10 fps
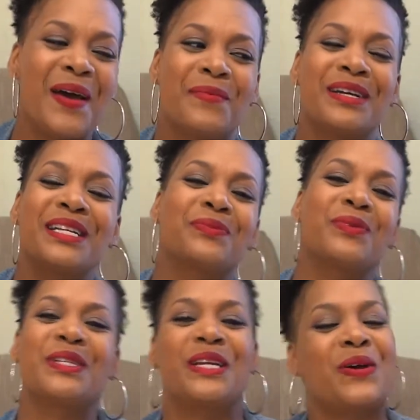But it's
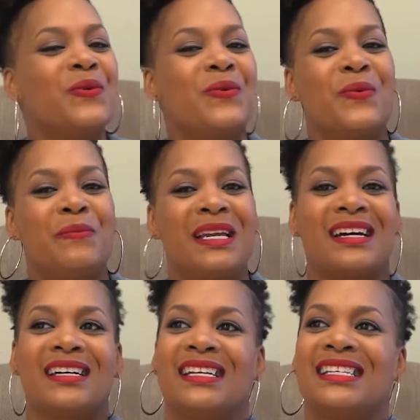really cool
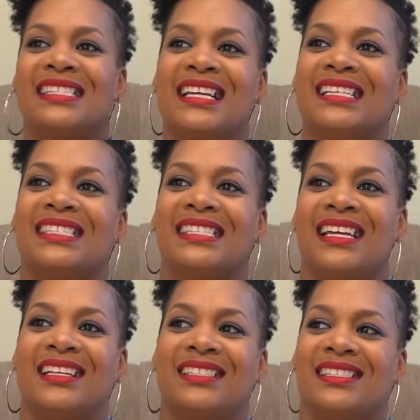because
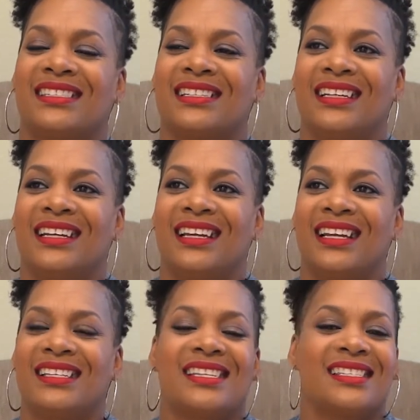it's
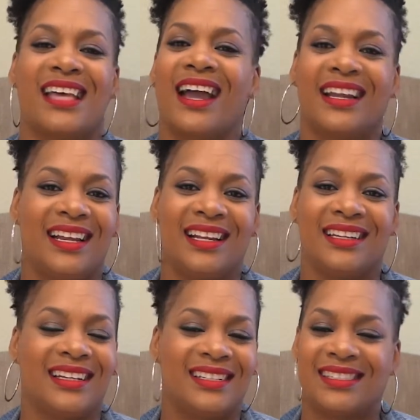exciting.
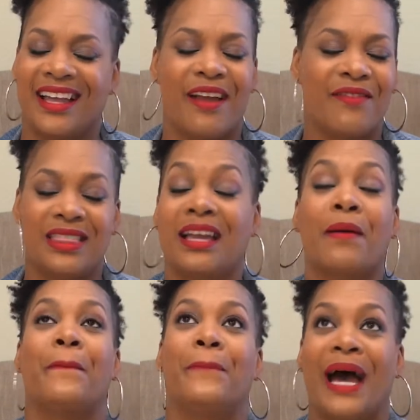It's everything
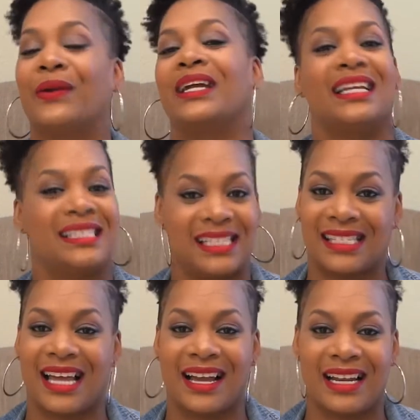about it is
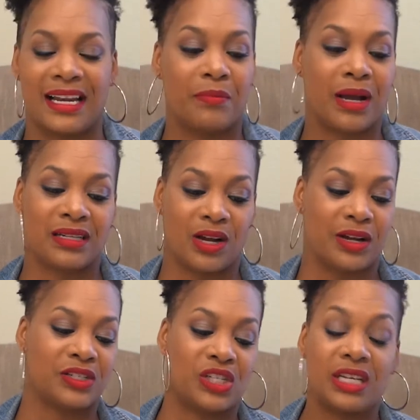exciting. And my
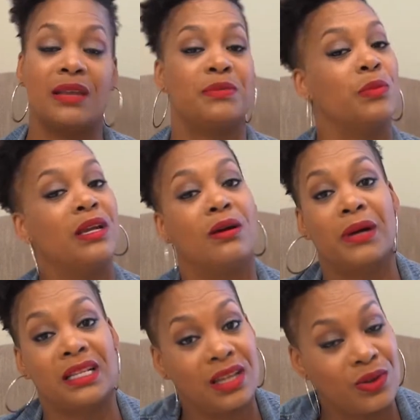daughter, she keeps me on
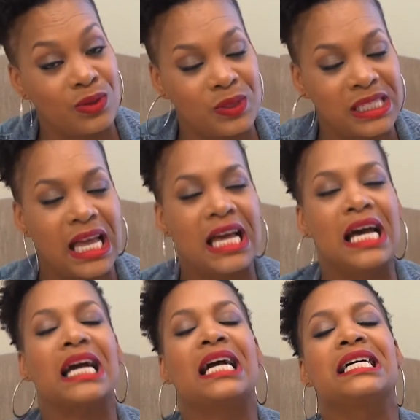my toes
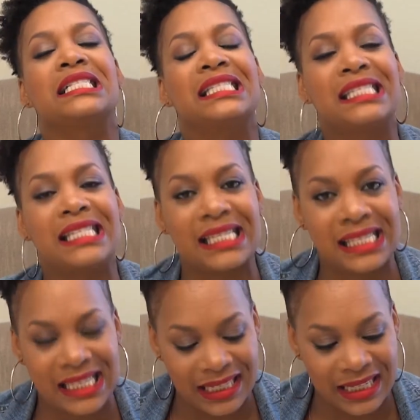
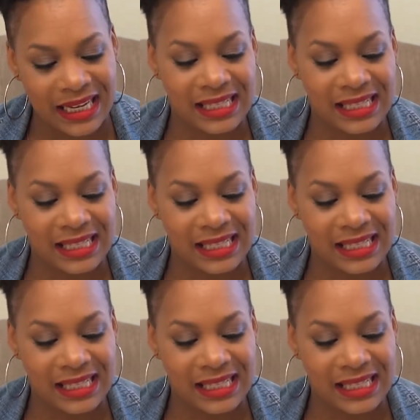consistently.